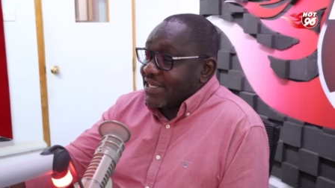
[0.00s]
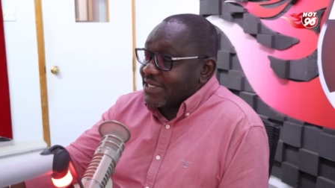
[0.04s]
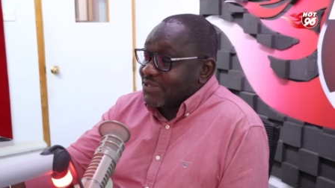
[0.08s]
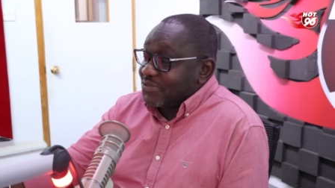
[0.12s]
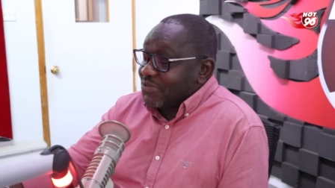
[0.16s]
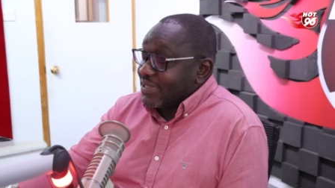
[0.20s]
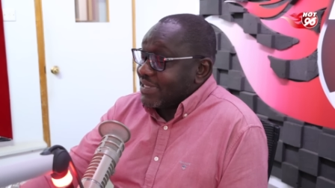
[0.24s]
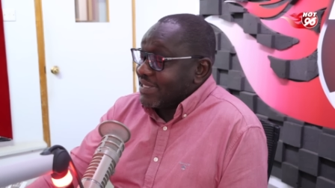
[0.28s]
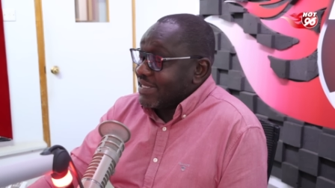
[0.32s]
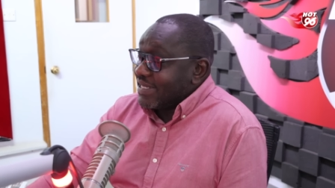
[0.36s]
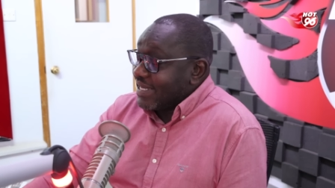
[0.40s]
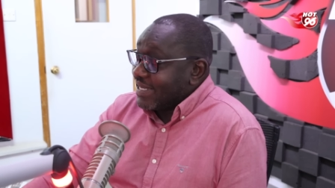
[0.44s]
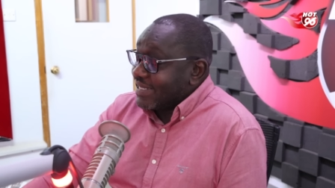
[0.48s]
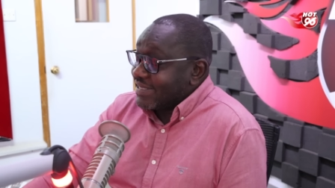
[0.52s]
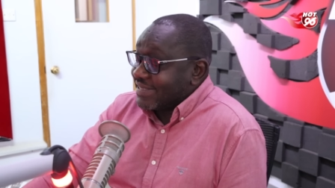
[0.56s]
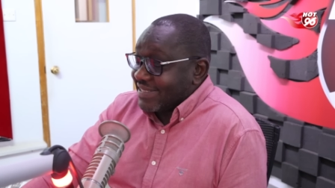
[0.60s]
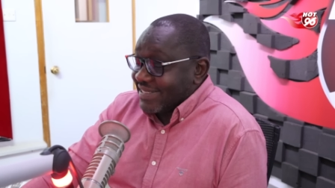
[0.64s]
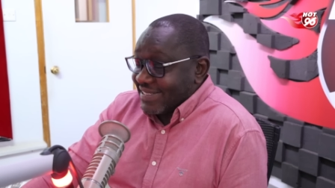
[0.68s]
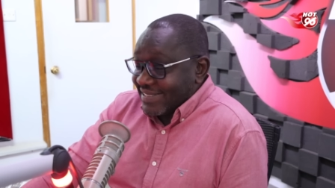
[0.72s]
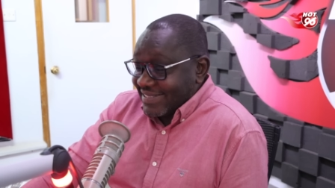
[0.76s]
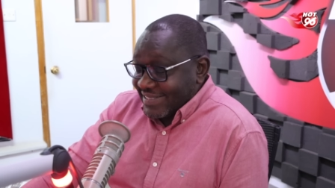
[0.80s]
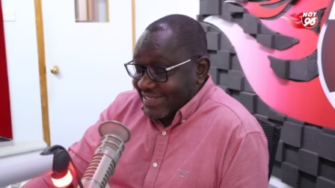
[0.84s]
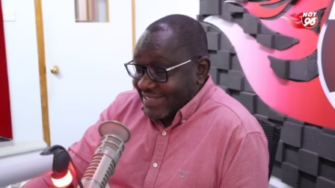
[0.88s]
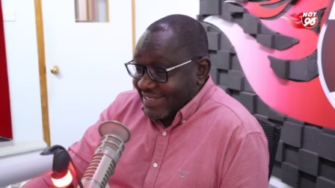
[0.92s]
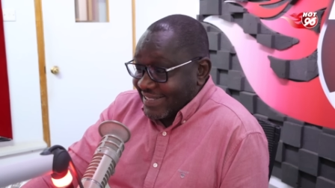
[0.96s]
case with the
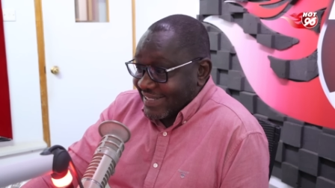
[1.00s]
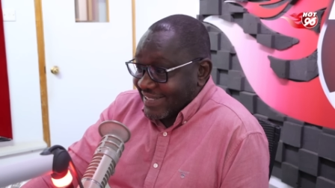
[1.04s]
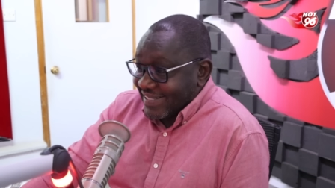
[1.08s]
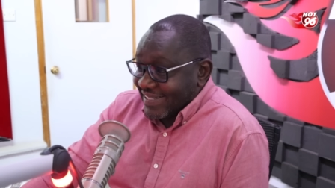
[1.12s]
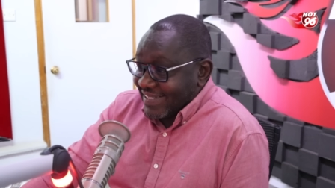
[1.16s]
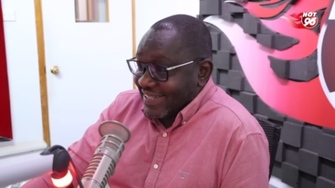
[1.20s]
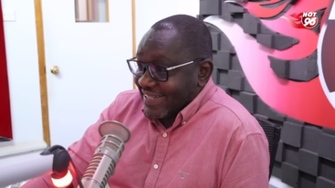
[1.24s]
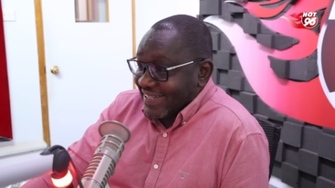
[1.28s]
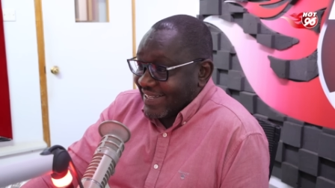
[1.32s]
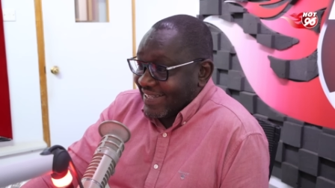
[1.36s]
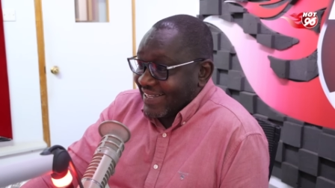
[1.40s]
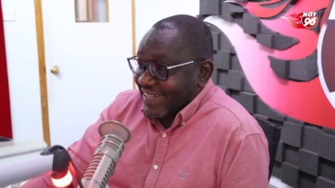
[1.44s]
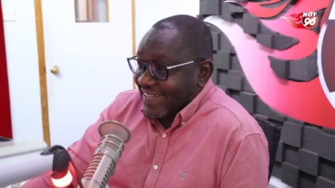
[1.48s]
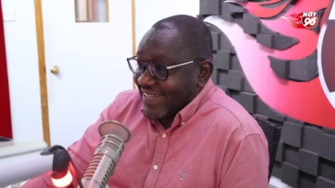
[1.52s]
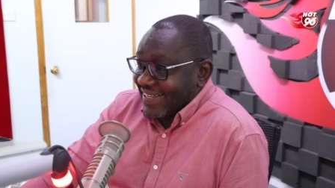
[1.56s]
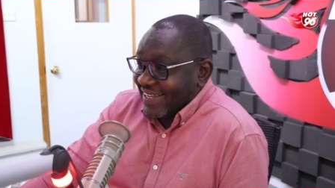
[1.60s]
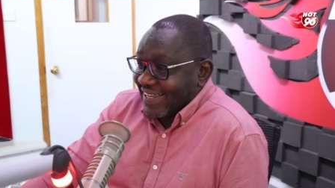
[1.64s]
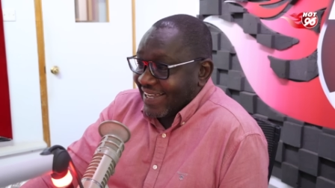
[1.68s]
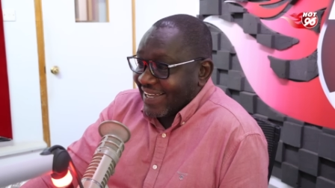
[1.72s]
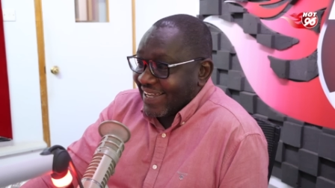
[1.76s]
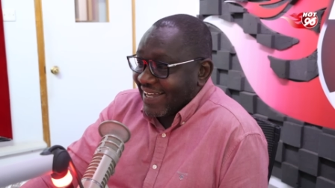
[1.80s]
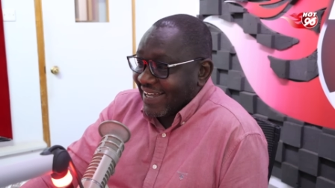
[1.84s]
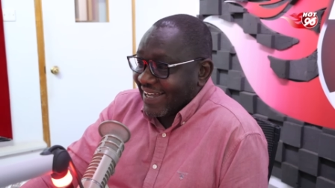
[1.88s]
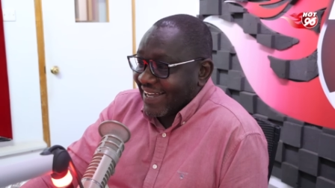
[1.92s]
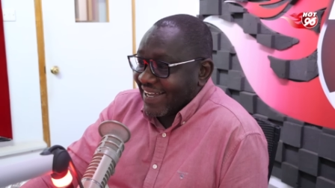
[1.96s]
SEC. Yeah.
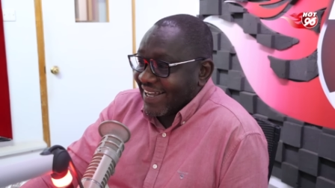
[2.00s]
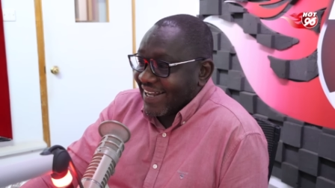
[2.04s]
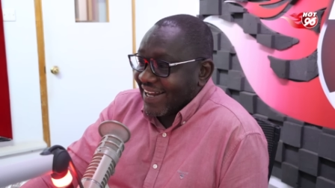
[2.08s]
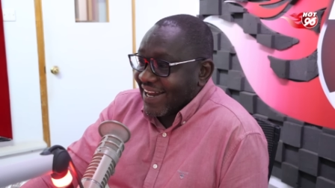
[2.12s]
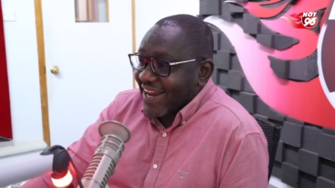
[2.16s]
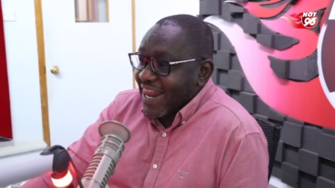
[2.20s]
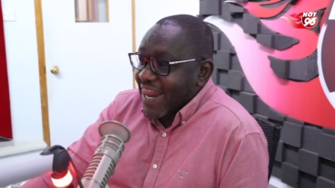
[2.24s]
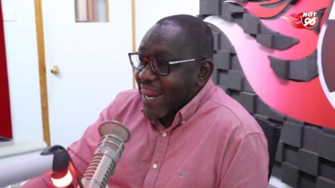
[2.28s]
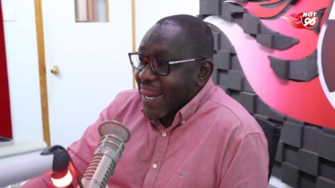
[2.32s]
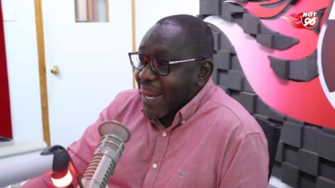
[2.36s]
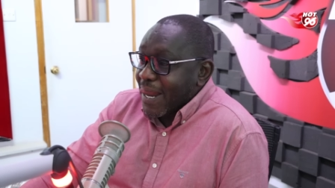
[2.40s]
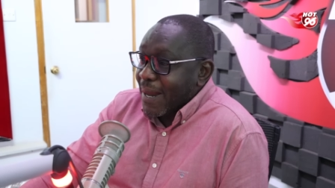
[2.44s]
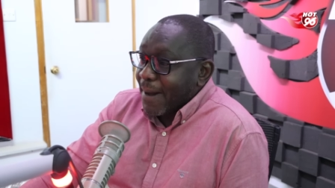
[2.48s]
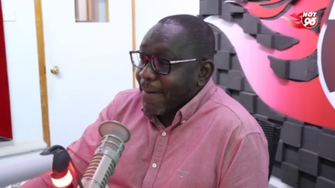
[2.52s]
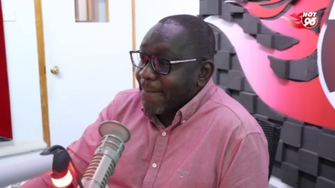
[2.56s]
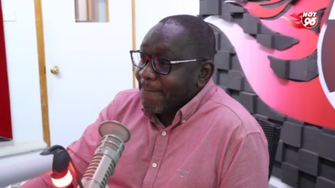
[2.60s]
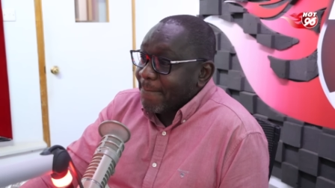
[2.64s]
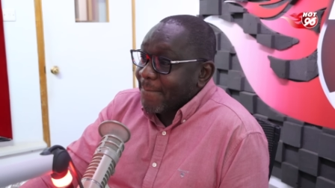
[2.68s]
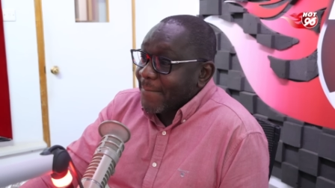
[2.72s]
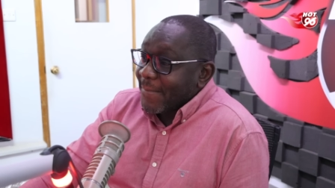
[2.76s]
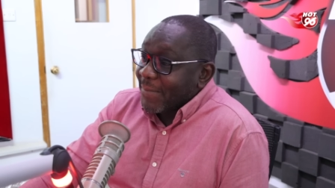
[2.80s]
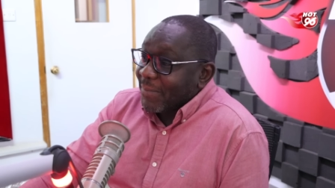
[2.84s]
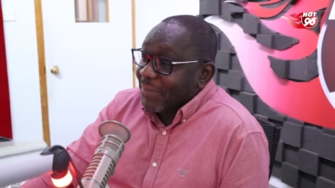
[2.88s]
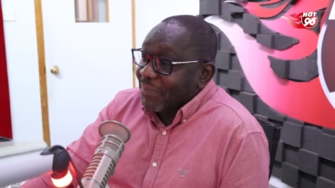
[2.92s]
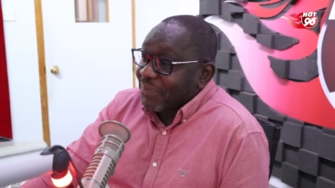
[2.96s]
And he
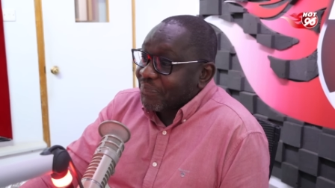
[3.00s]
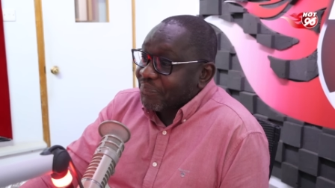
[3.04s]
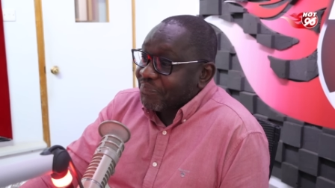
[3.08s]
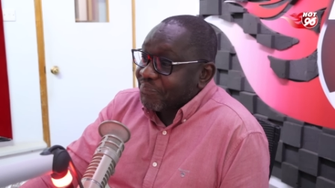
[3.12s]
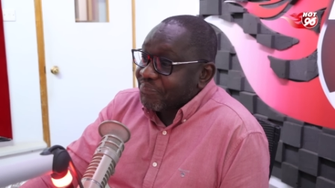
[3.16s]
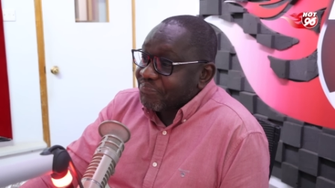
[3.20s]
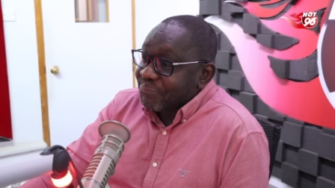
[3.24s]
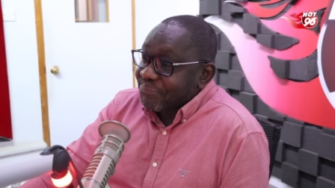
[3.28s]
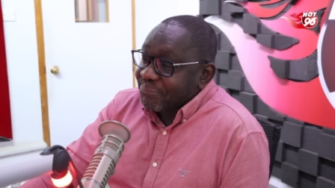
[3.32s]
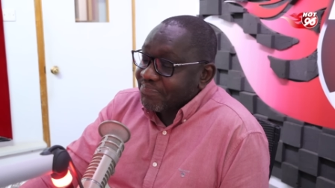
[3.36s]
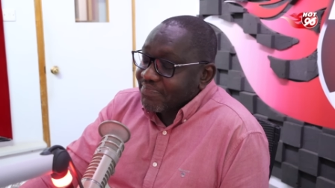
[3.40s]
walked away.